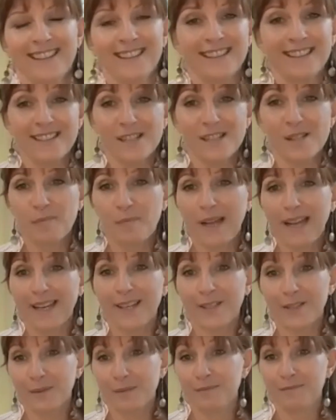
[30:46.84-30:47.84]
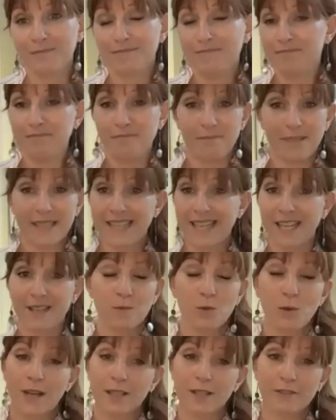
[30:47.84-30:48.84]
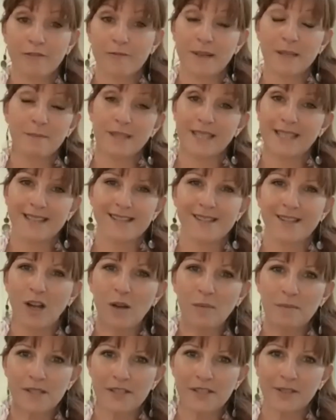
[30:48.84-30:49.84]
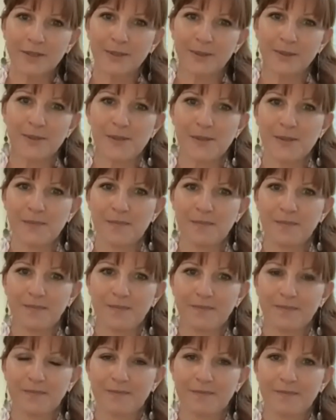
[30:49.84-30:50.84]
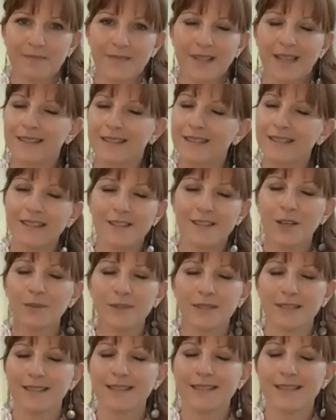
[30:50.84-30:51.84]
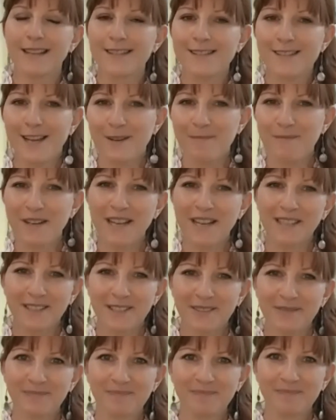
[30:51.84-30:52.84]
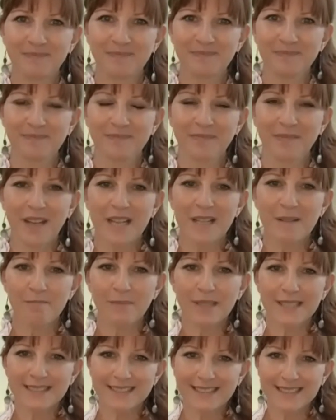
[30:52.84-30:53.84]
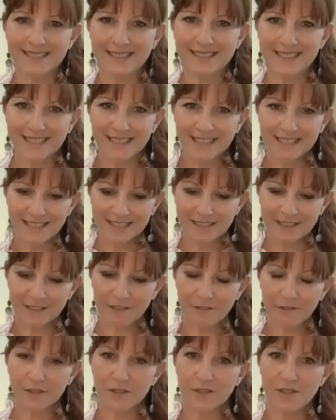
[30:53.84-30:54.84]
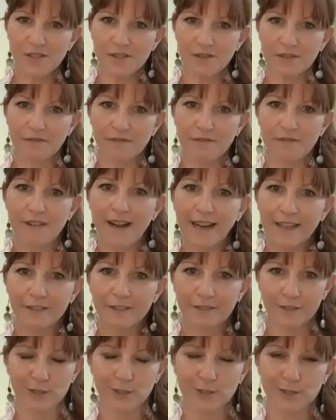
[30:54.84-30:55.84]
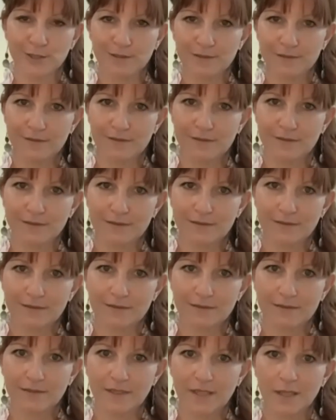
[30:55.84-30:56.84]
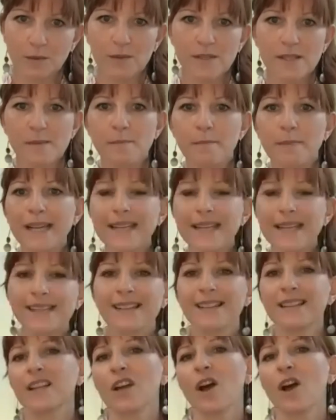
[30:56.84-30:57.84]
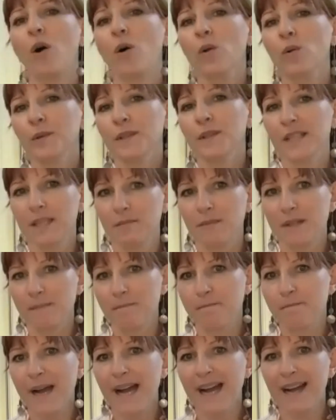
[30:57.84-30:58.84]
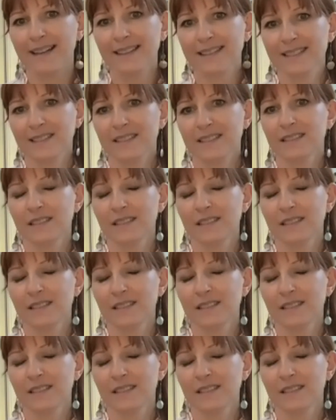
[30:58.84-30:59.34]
this pattern became one of my biggest obstacles. I didn't know that at that time yet. But the need for survival was basically holding me back